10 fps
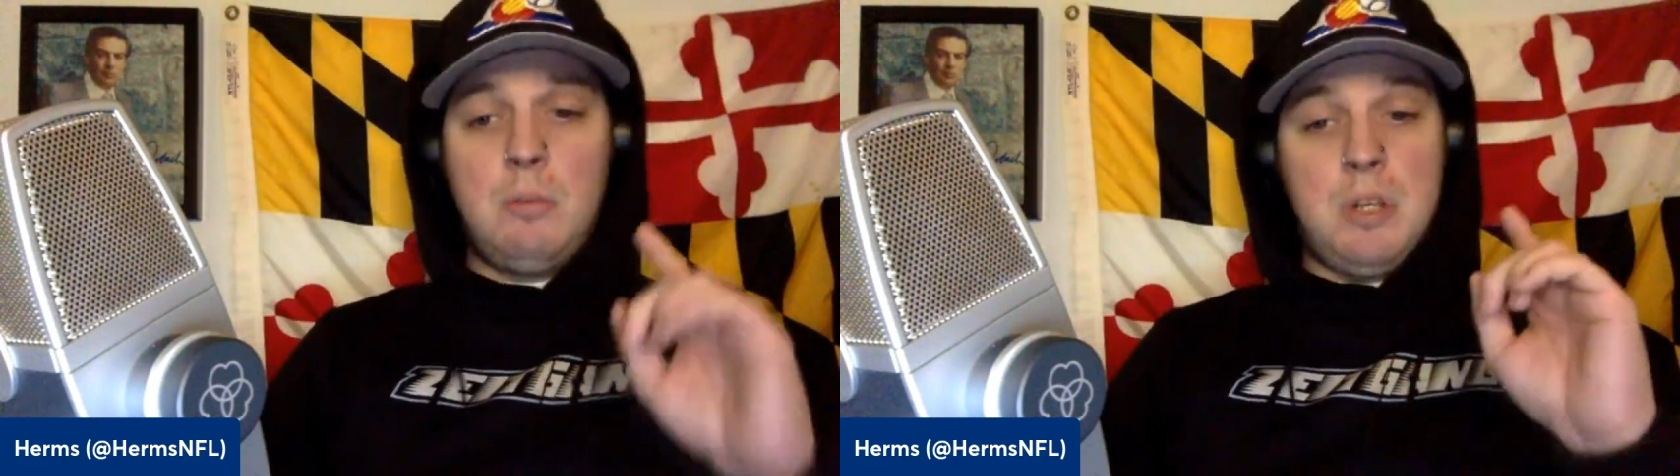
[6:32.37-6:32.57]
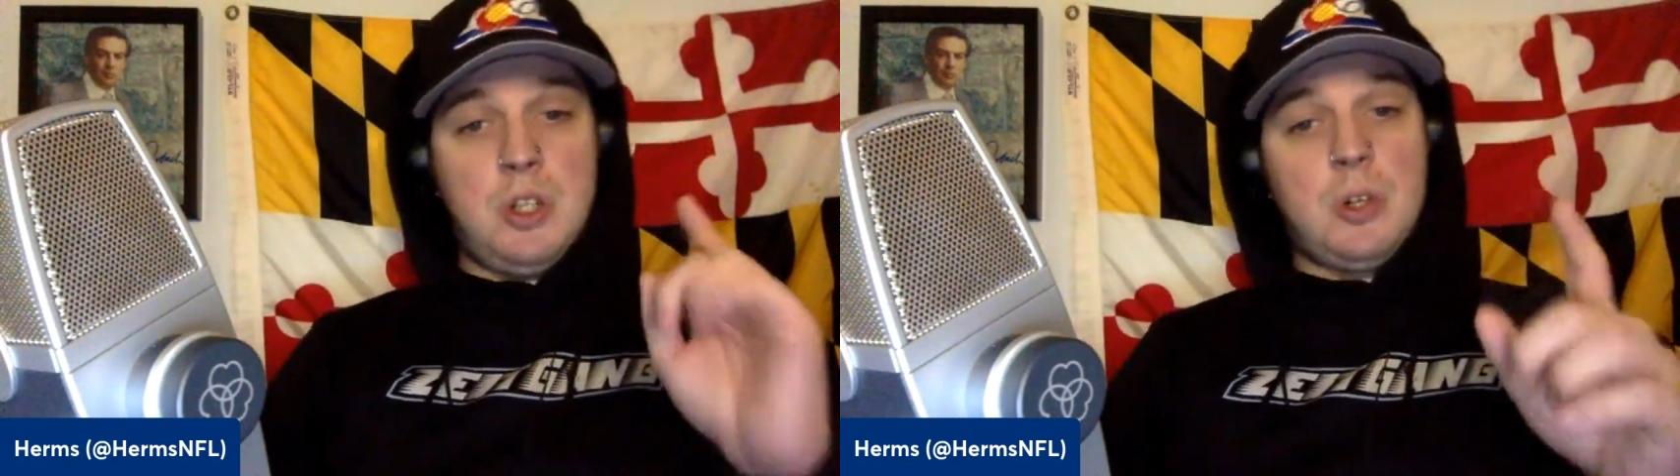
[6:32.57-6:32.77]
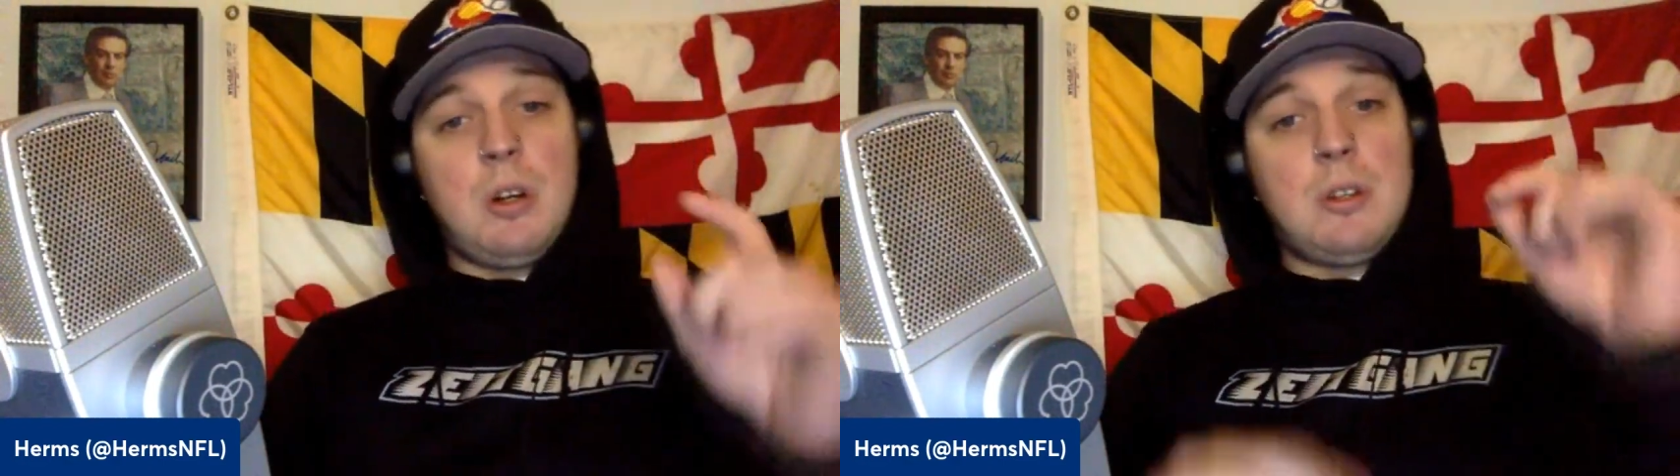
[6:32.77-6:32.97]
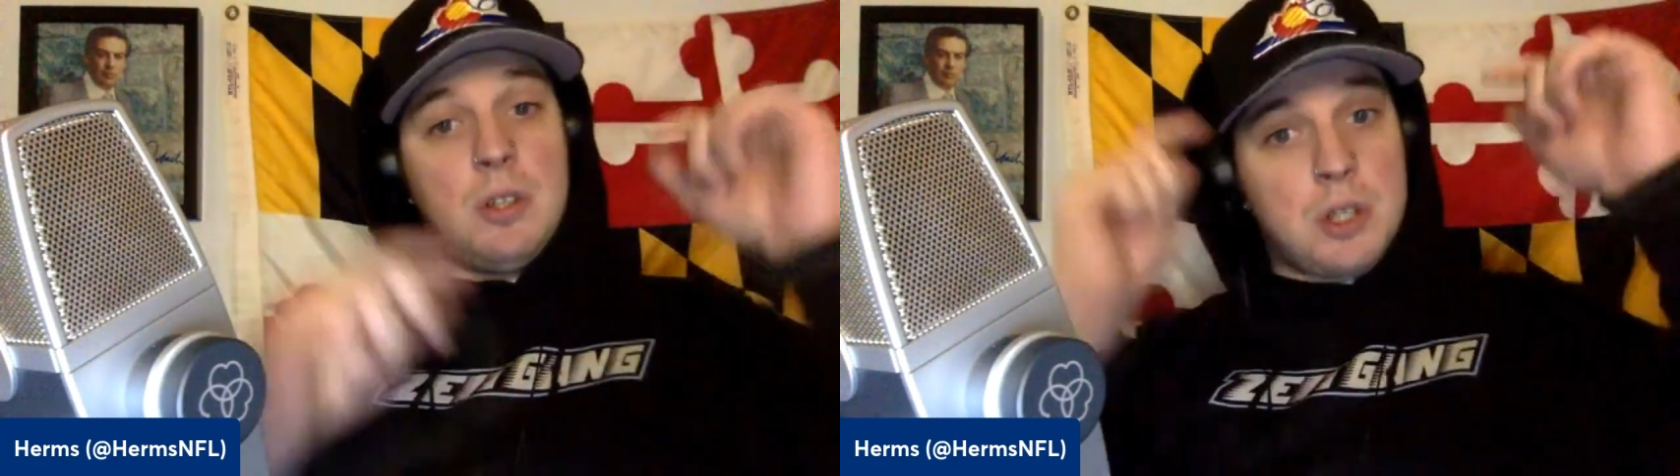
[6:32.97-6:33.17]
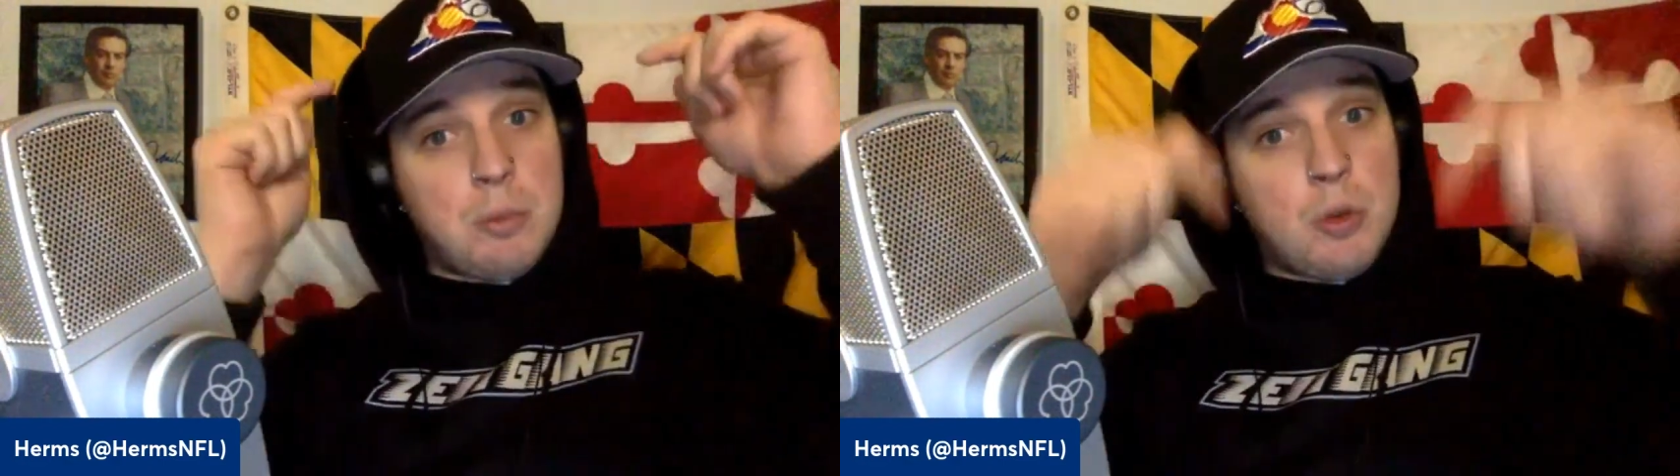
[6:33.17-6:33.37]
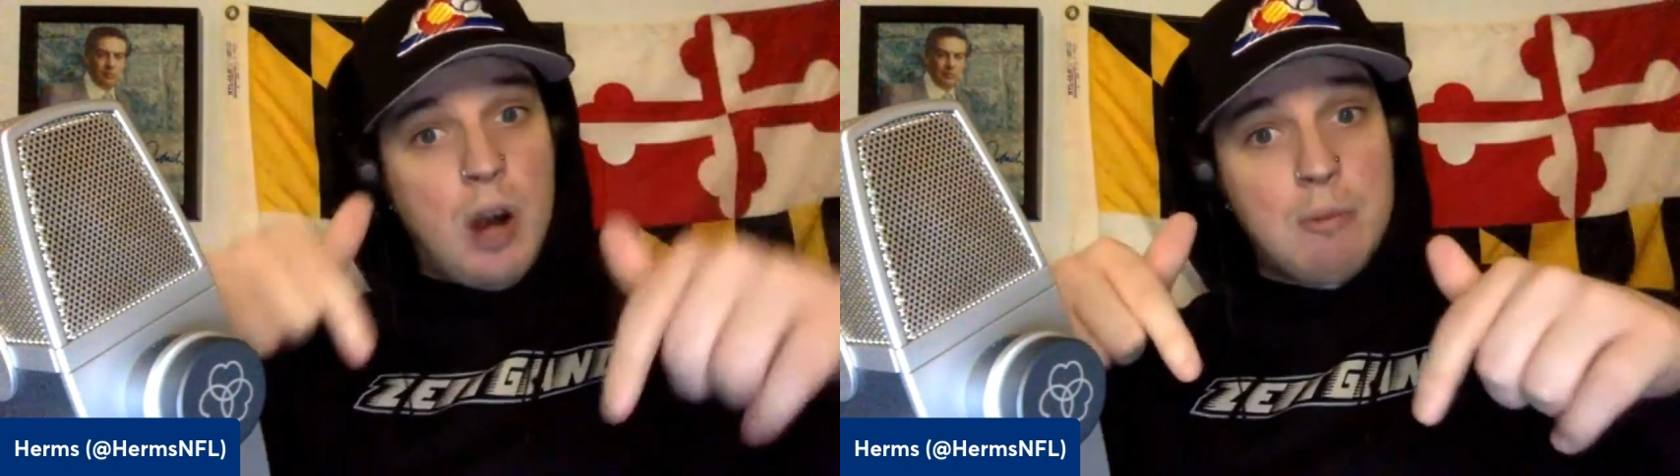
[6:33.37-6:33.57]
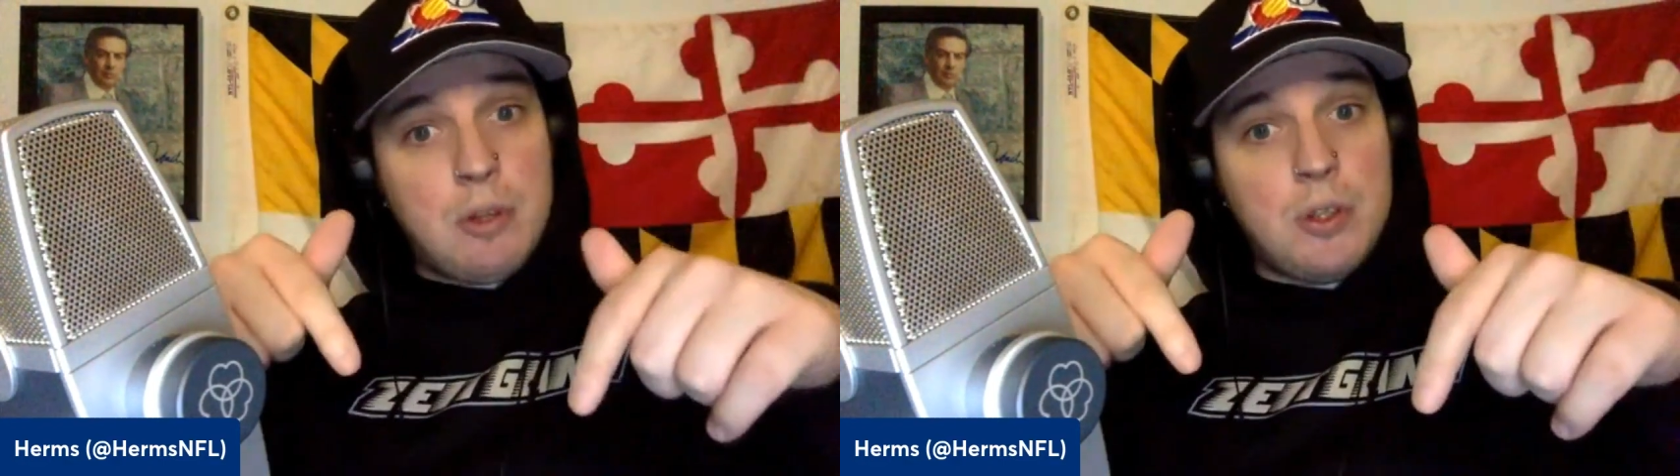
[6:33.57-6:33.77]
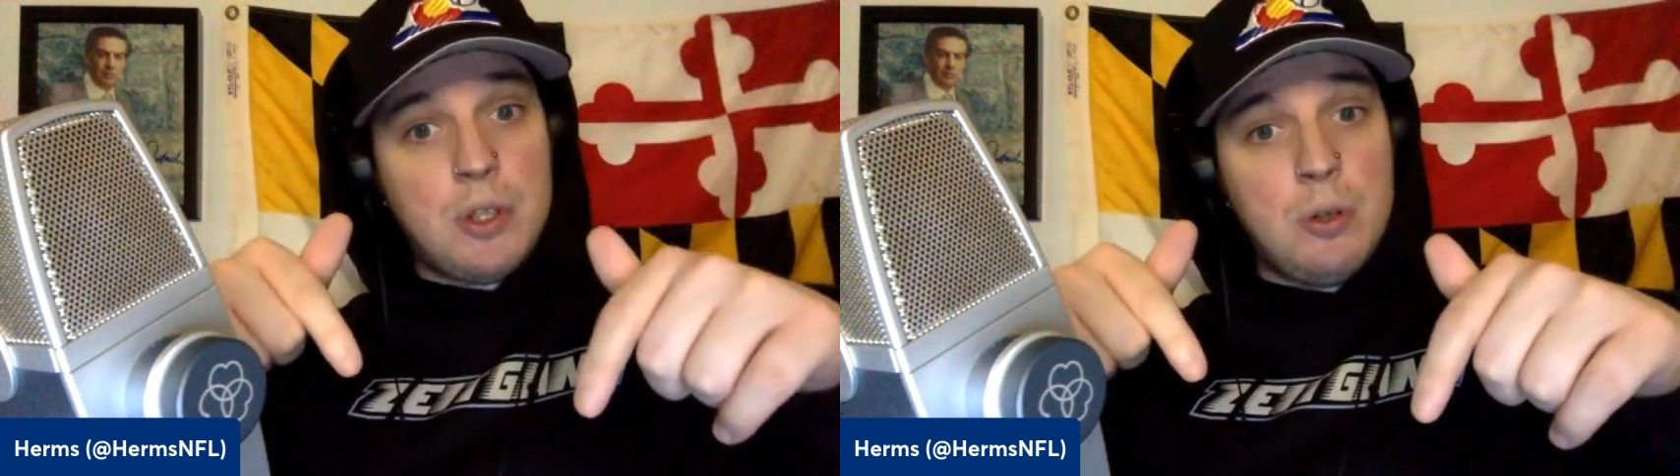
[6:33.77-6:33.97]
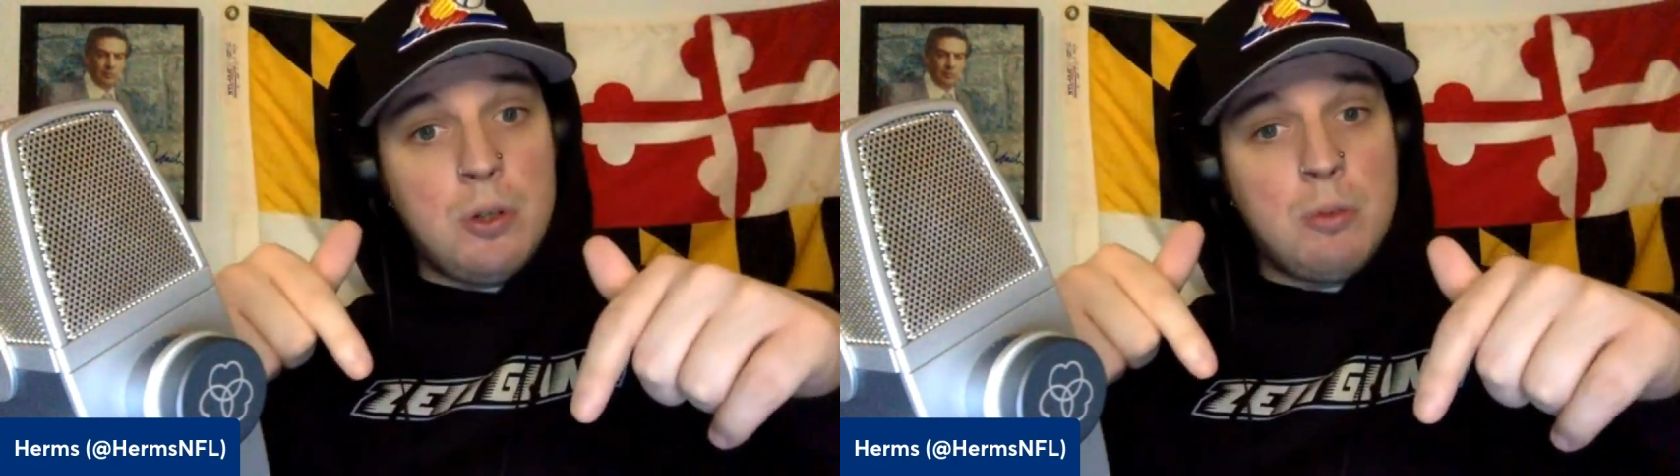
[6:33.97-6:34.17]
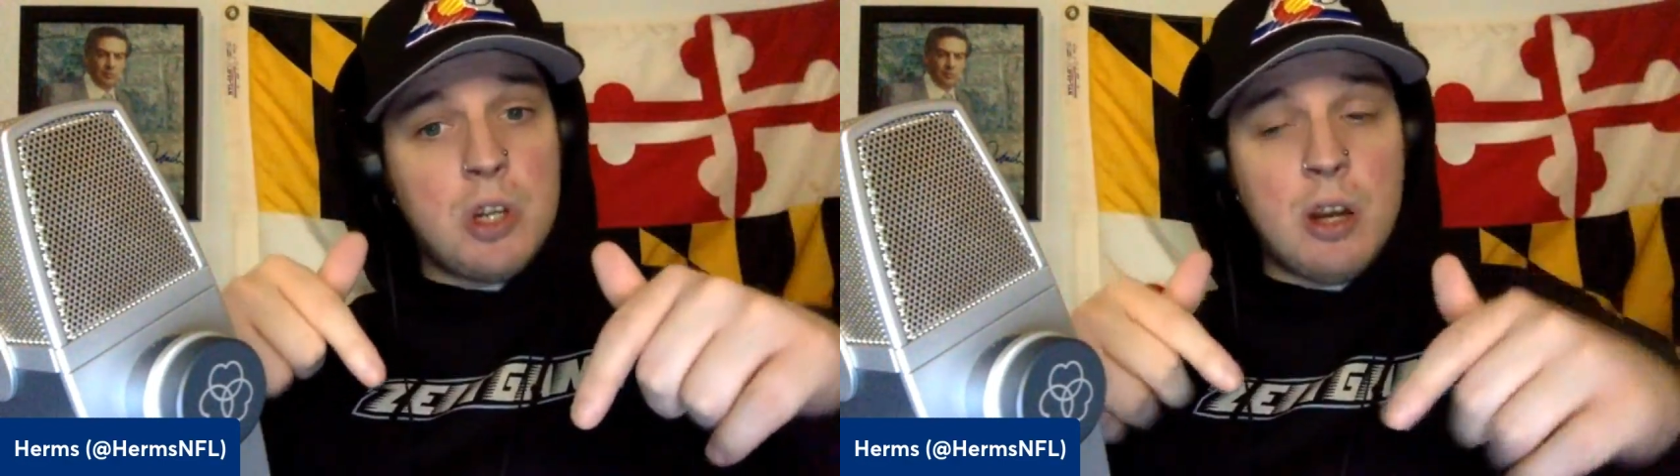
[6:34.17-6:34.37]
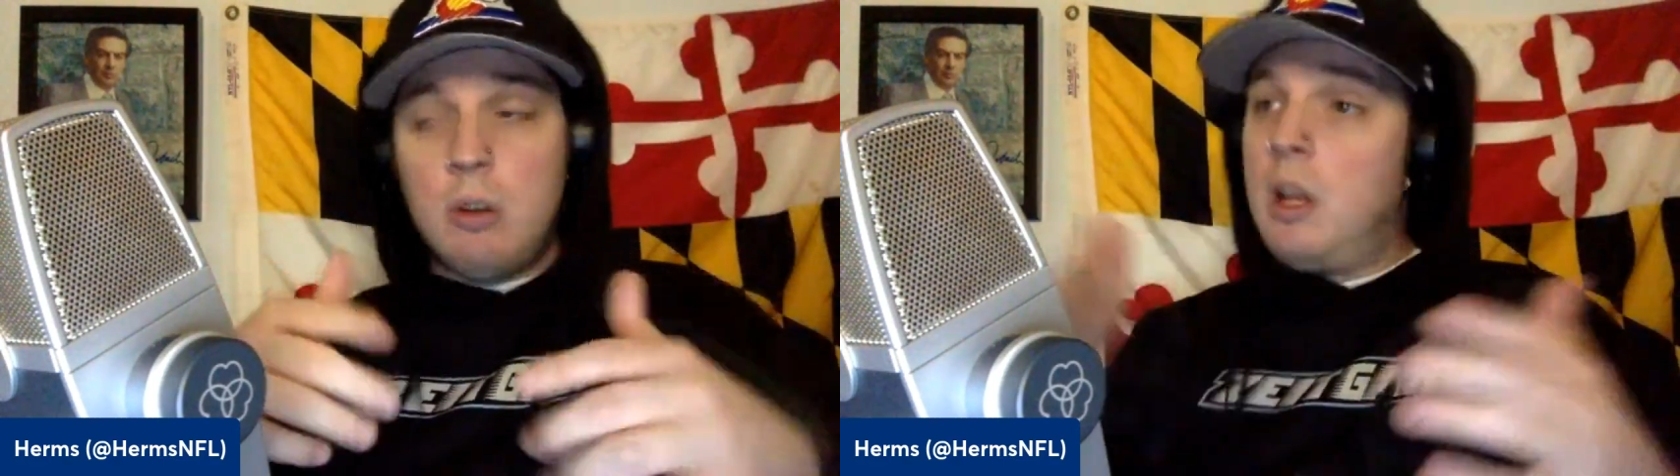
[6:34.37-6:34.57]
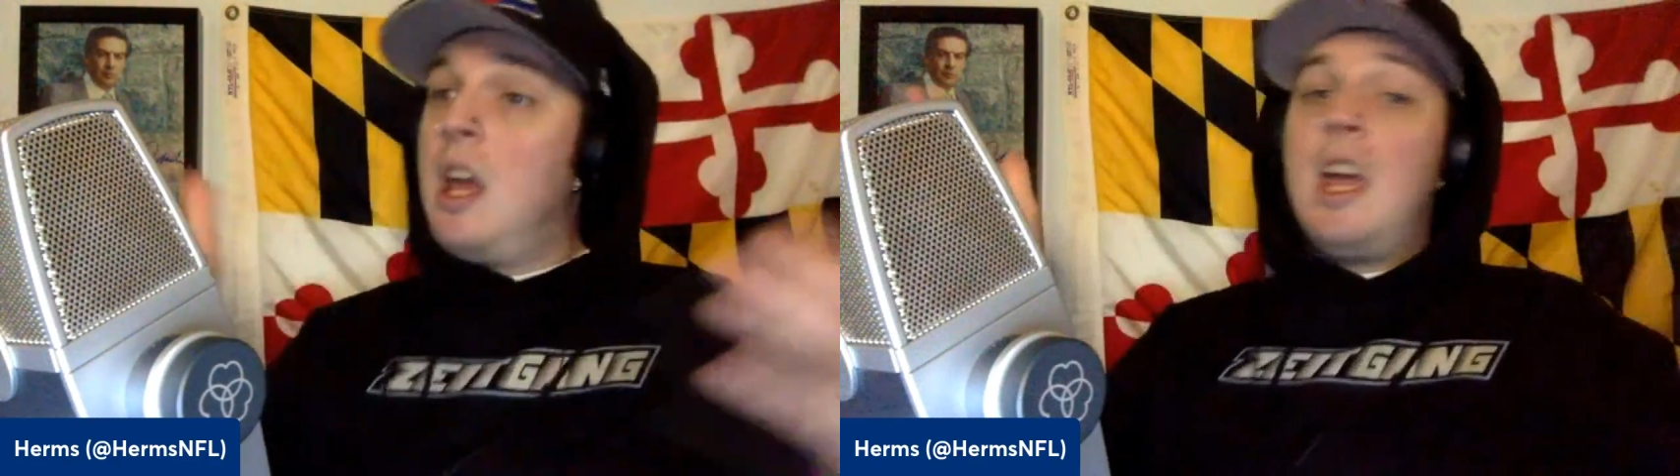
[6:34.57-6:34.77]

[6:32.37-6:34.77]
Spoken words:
Be sure to subscribe to this YouTube channel.